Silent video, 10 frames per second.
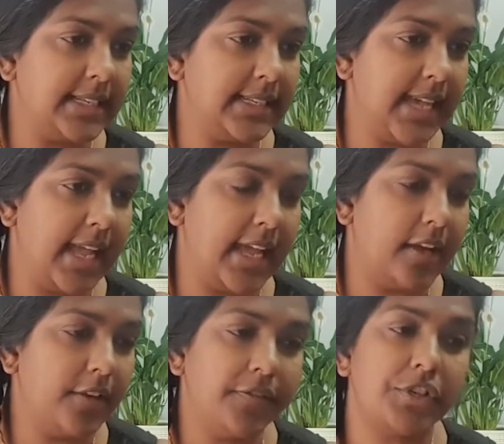to take out
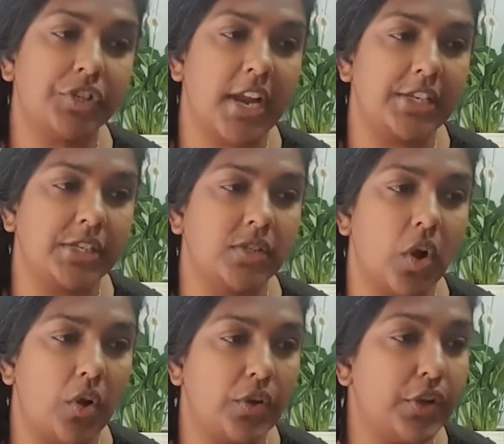her frustrations
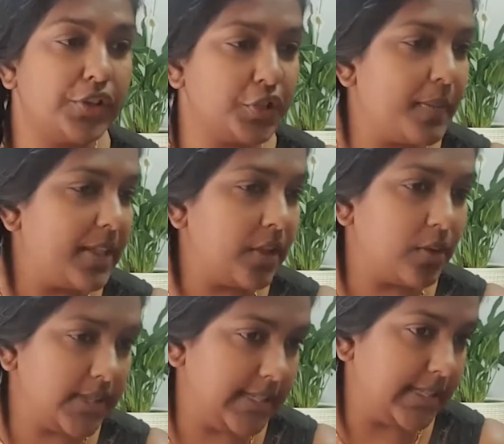on her
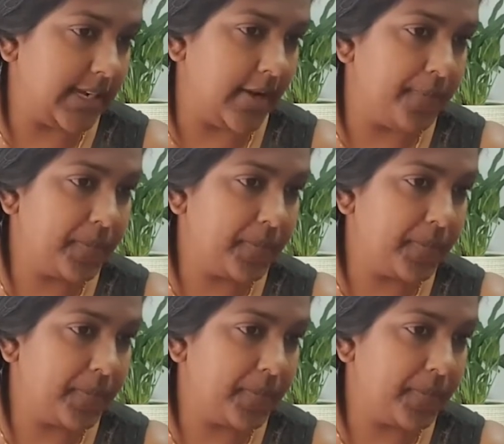2-month-old sister.